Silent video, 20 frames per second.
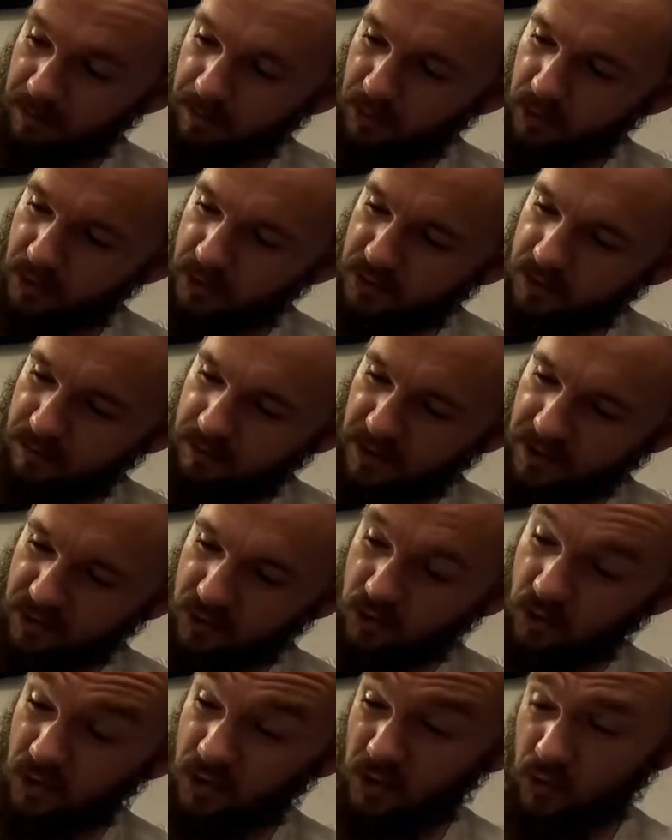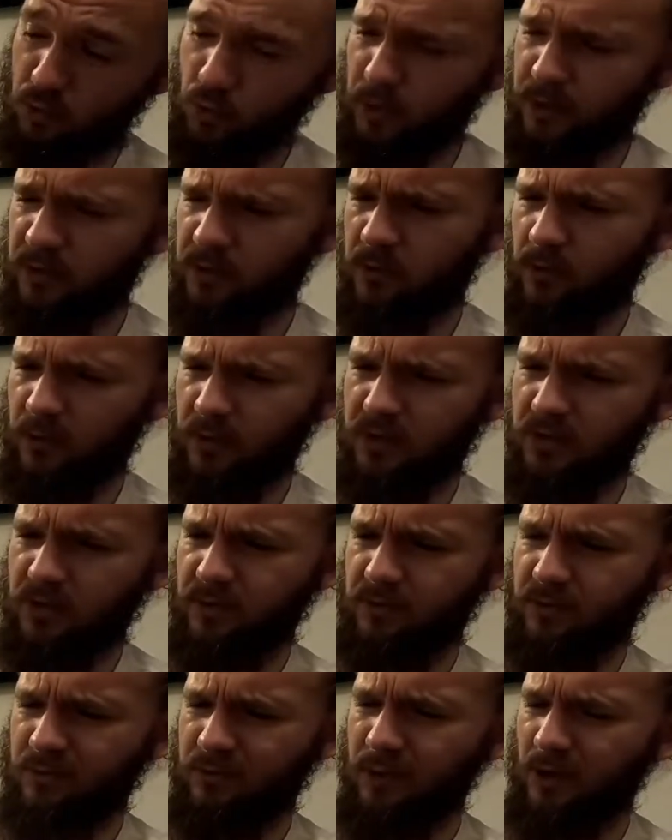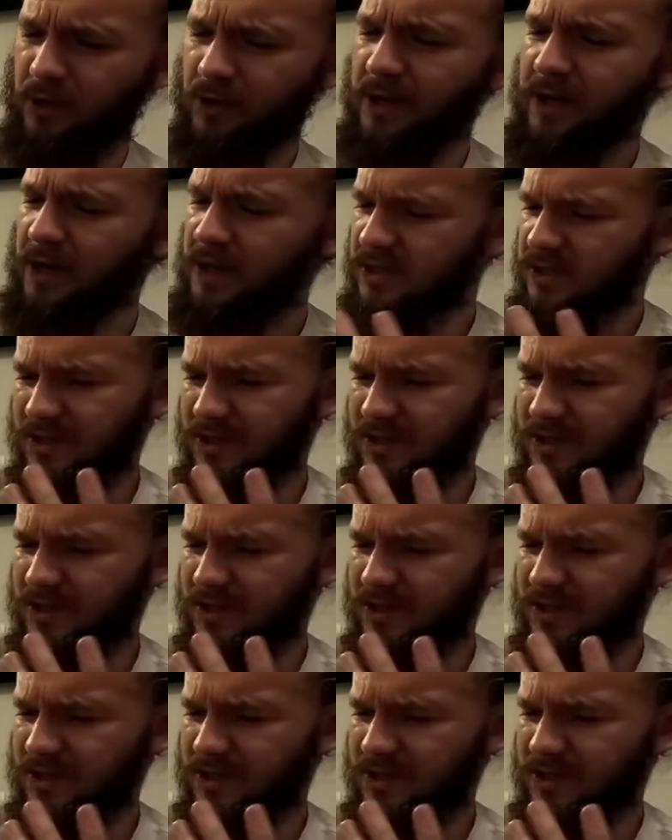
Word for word: yeah, Boston, Massachusetts and Win Windsor, Vermont.